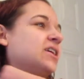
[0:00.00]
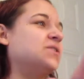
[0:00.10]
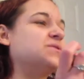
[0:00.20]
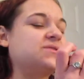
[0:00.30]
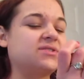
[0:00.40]

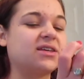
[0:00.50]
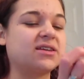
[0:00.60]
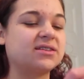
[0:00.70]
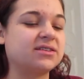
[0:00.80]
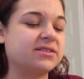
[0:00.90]
use
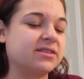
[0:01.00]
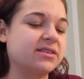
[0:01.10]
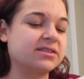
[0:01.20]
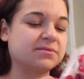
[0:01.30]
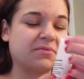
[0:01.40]
is
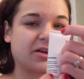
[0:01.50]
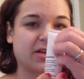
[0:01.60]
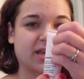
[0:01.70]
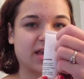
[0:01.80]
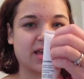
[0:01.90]
this
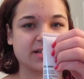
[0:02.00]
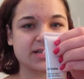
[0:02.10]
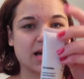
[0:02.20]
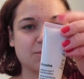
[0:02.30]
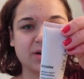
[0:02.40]
Mary Kay
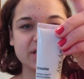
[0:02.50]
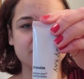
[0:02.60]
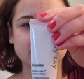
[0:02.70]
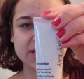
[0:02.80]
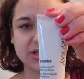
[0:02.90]
Time Wise
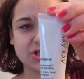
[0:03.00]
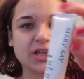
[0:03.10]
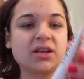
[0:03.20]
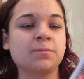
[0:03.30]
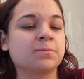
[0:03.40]

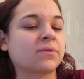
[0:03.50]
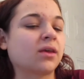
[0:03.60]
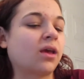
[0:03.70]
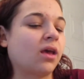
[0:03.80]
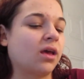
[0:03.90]
Foundation.
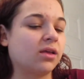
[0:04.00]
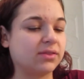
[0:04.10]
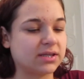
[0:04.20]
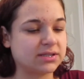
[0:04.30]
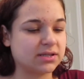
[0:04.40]

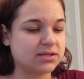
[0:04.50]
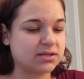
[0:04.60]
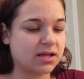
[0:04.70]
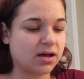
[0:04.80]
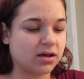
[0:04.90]
This is
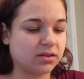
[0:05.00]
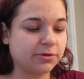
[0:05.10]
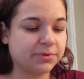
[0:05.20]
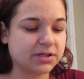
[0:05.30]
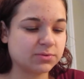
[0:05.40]
the
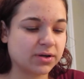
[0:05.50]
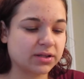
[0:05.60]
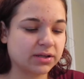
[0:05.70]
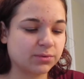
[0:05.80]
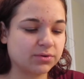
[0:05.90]
Luminous Wear
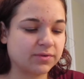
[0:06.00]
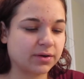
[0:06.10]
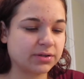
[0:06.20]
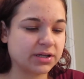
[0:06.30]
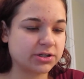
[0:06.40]
Liquid
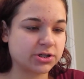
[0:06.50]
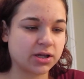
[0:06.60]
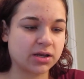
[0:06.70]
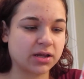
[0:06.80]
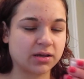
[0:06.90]

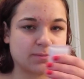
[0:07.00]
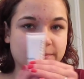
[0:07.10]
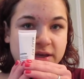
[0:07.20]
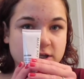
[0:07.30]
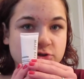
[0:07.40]
Foundation in
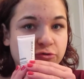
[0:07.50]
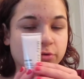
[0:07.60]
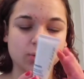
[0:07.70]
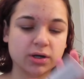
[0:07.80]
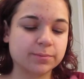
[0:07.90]
Beige
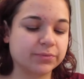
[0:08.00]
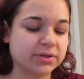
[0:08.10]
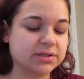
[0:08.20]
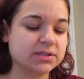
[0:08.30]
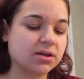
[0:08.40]
4.
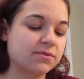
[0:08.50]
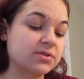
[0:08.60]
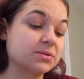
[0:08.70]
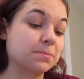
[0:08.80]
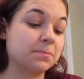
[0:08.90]
This stuff
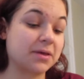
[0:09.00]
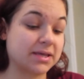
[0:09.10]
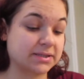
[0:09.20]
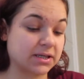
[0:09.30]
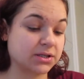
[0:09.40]
is
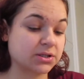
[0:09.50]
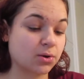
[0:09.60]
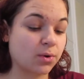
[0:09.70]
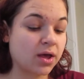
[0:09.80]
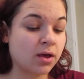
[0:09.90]
amazing.
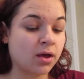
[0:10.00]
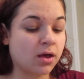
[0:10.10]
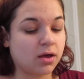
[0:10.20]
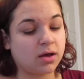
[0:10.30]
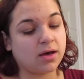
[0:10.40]
So
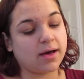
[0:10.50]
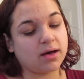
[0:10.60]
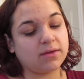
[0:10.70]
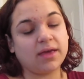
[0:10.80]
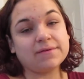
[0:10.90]

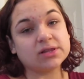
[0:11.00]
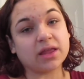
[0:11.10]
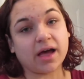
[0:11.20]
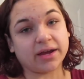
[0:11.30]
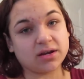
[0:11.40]
uh, they have a
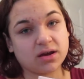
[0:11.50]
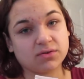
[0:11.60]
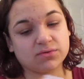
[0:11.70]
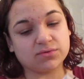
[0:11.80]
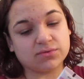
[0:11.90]
line
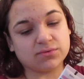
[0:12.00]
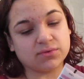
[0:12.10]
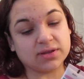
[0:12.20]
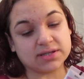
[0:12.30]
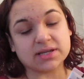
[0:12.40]
of
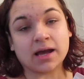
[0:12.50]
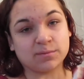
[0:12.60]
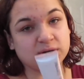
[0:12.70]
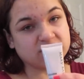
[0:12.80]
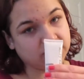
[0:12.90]
this
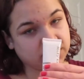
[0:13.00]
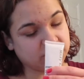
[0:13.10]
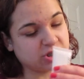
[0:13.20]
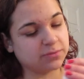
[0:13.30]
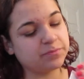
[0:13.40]
Time Wise
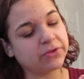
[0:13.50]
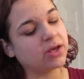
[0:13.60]
Foundation,